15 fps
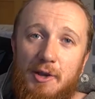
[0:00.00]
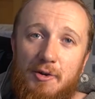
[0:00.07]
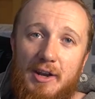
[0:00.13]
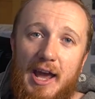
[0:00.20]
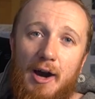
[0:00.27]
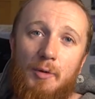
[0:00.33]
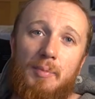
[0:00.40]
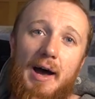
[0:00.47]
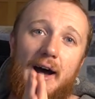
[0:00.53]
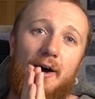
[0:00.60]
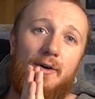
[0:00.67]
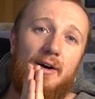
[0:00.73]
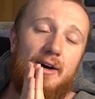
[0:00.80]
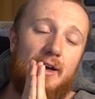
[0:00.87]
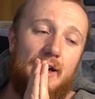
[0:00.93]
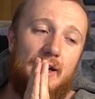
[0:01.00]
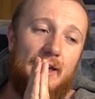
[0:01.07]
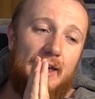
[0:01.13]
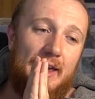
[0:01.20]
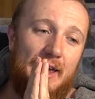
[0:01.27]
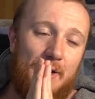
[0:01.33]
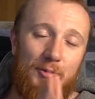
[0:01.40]
you can help out,
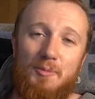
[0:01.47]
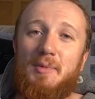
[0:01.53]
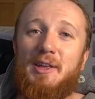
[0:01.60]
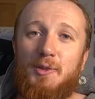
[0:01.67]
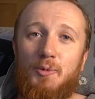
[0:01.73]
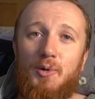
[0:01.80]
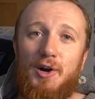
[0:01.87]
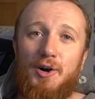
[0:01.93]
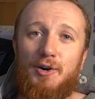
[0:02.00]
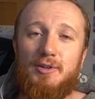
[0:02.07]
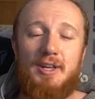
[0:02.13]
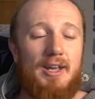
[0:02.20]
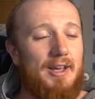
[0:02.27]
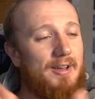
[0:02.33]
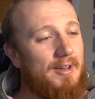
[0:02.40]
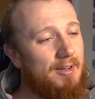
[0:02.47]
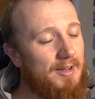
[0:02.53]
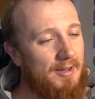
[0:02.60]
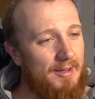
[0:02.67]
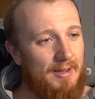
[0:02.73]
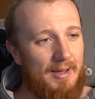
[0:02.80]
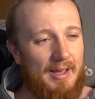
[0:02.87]
it would mean the world.
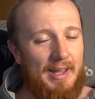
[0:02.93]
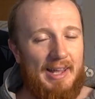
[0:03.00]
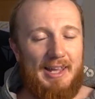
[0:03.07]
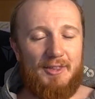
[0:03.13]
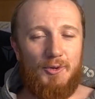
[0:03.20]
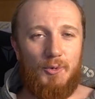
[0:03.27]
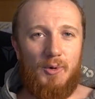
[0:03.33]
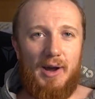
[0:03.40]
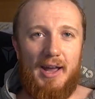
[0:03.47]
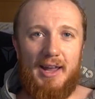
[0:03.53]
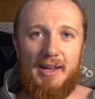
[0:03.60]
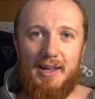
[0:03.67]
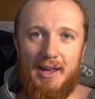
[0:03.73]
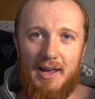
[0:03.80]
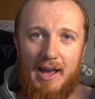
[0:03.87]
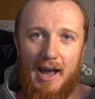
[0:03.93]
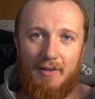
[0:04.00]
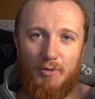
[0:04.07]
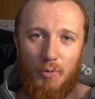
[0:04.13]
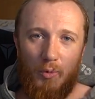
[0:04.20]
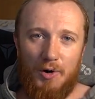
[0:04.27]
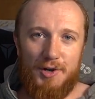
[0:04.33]
Either way,
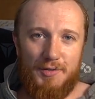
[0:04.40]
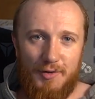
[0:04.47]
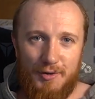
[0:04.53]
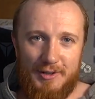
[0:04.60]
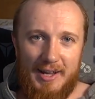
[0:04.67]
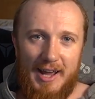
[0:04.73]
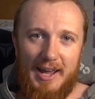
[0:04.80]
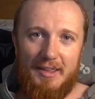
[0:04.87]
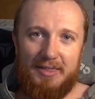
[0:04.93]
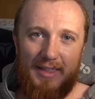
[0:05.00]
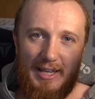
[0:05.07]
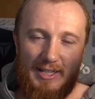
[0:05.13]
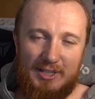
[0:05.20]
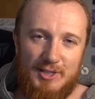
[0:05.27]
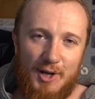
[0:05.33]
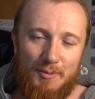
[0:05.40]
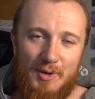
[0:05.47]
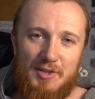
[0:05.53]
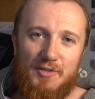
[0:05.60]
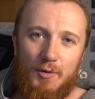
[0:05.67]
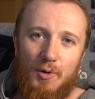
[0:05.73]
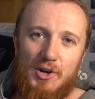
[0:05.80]
have a wonderful day. Thanks so
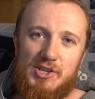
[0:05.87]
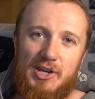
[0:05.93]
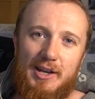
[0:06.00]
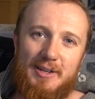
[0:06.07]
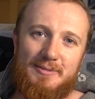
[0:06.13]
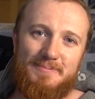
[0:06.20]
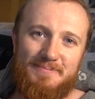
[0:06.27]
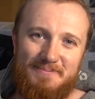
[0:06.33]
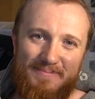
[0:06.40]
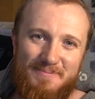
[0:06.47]
much for watching.